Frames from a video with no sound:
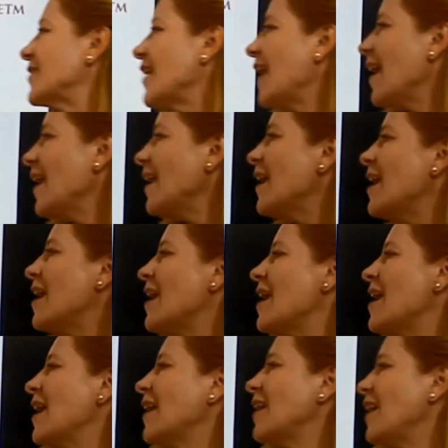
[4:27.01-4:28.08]
Okay,
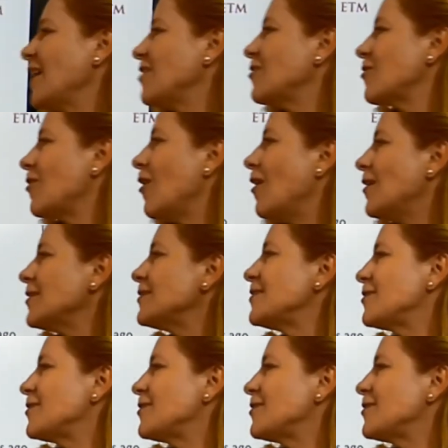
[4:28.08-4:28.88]
get cold,